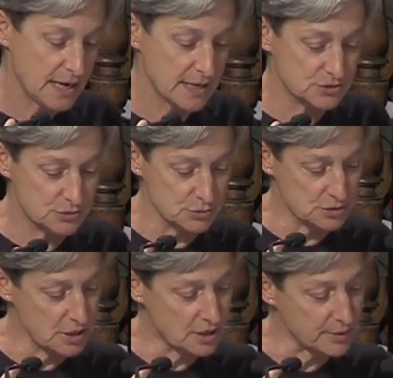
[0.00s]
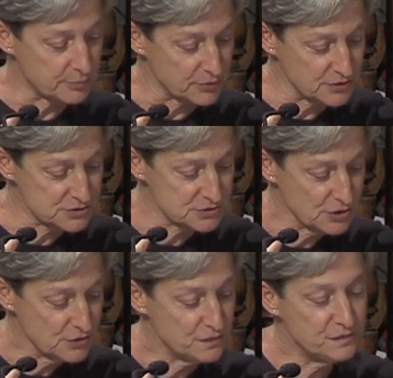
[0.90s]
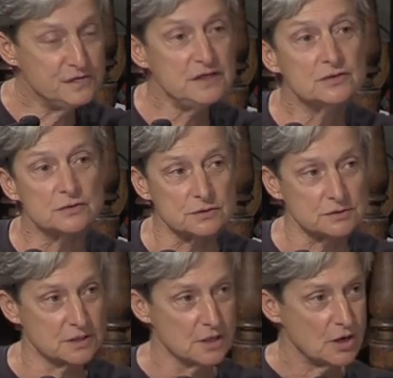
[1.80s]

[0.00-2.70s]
has to take up this field